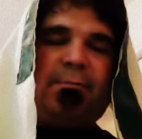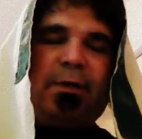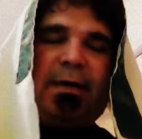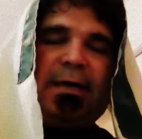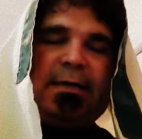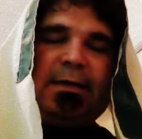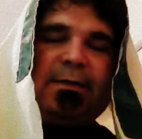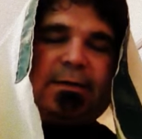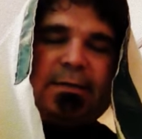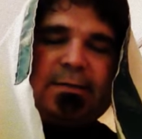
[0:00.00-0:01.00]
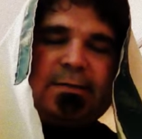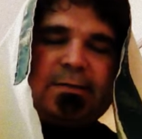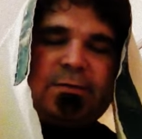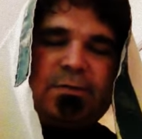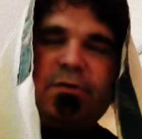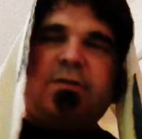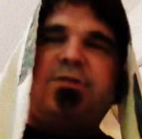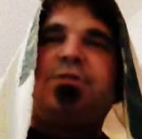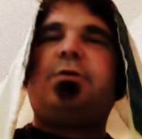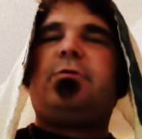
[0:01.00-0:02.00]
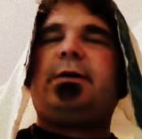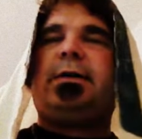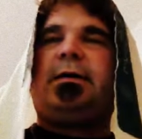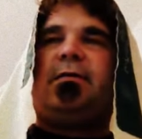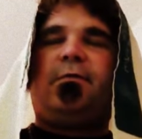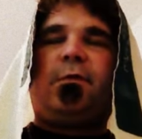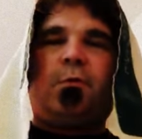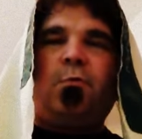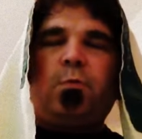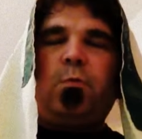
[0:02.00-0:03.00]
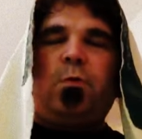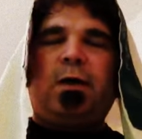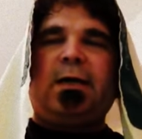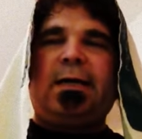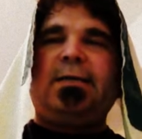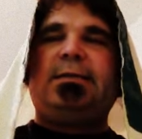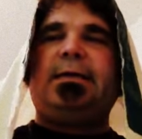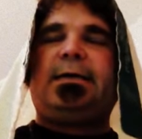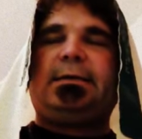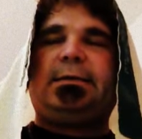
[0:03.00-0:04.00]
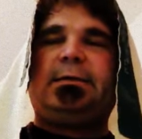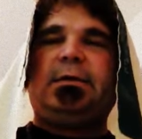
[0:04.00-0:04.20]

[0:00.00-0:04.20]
But and this is the showing of what he did,